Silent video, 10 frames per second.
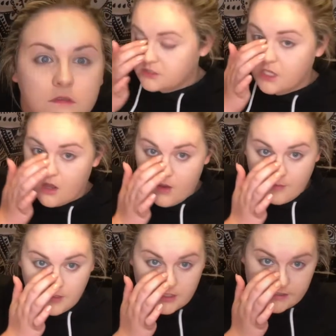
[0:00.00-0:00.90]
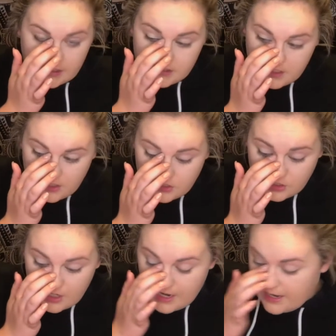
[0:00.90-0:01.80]
So I'm going to set the
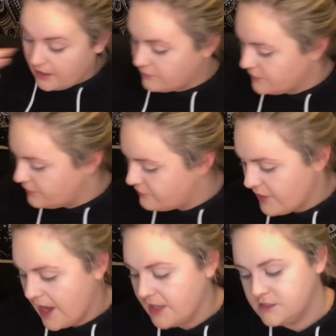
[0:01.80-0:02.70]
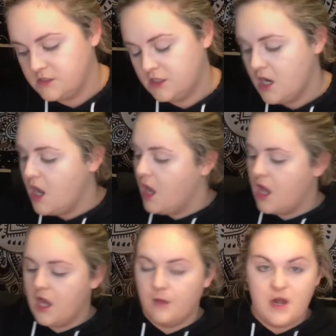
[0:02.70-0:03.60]
under eye real fast.
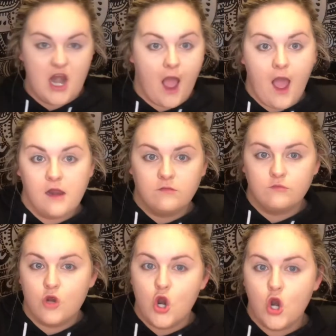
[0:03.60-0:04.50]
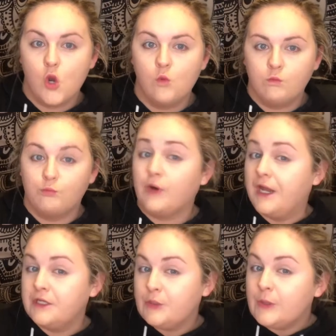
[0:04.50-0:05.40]
Not
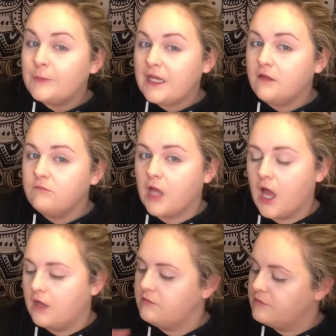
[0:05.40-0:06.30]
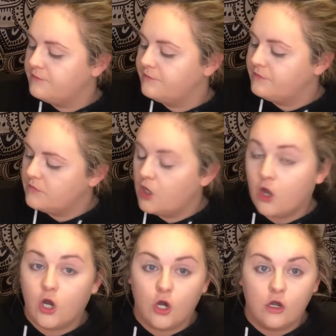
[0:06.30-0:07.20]
brand new to me, not
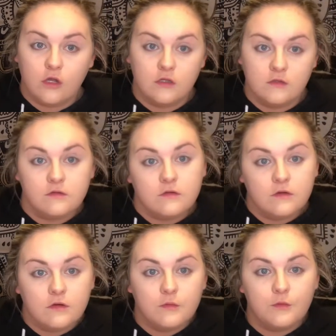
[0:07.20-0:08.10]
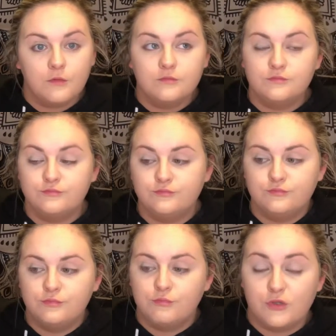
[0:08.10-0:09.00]
haul
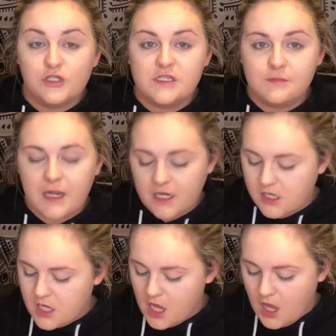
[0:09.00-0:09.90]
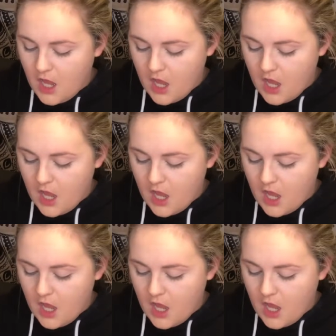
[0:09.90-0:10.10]
participating,